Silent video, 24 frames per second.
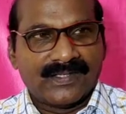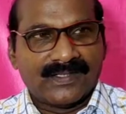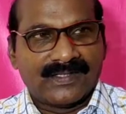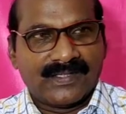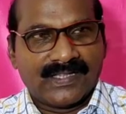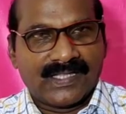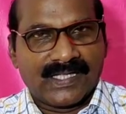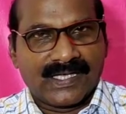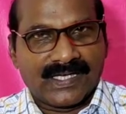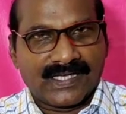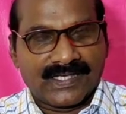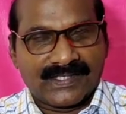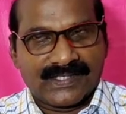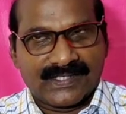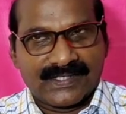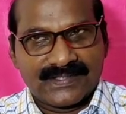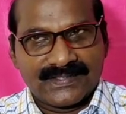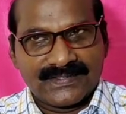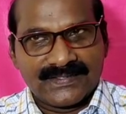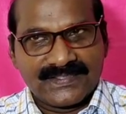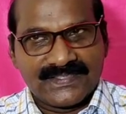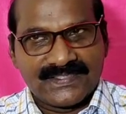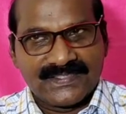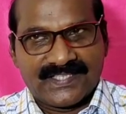The
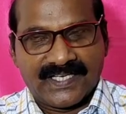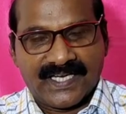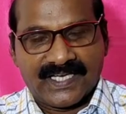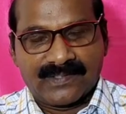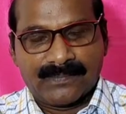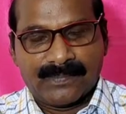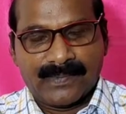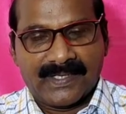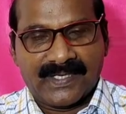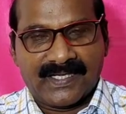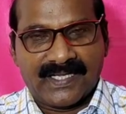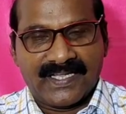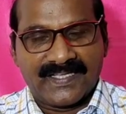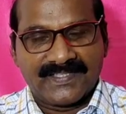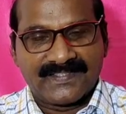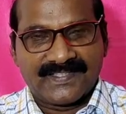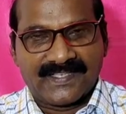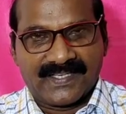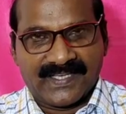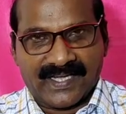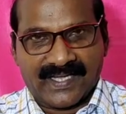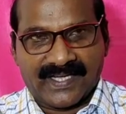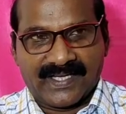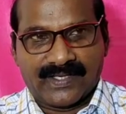statement is
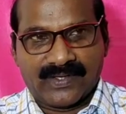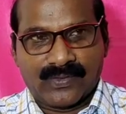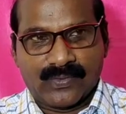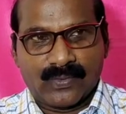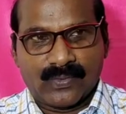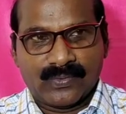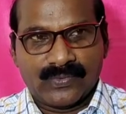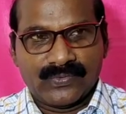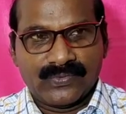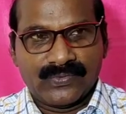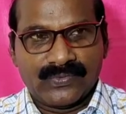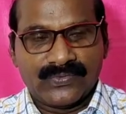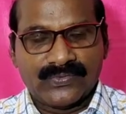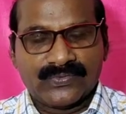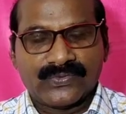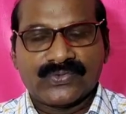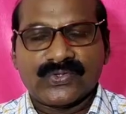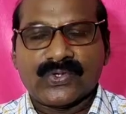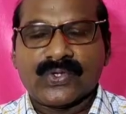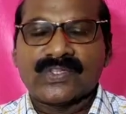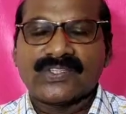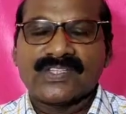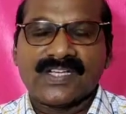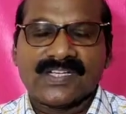negative,
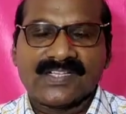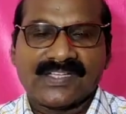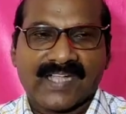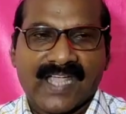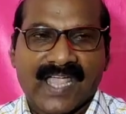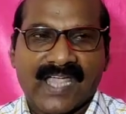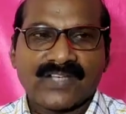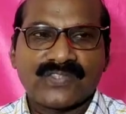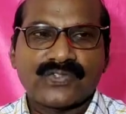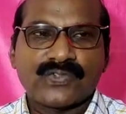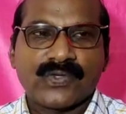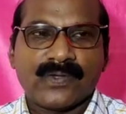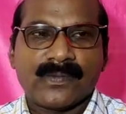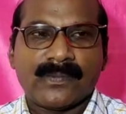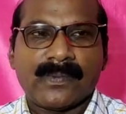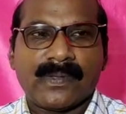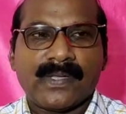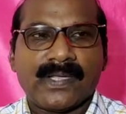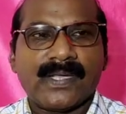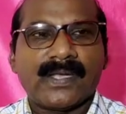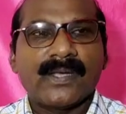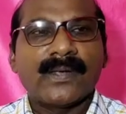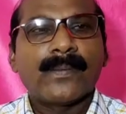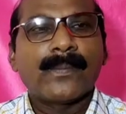so the tag should
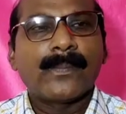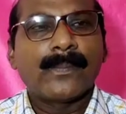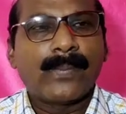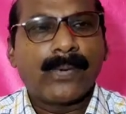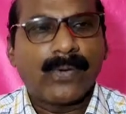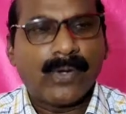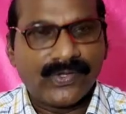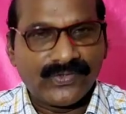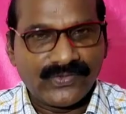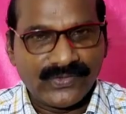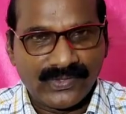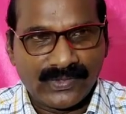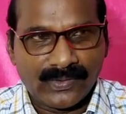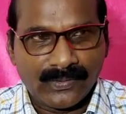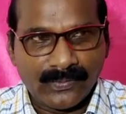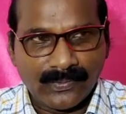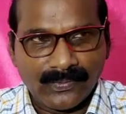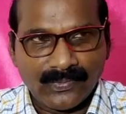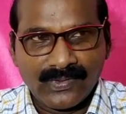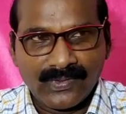be positive.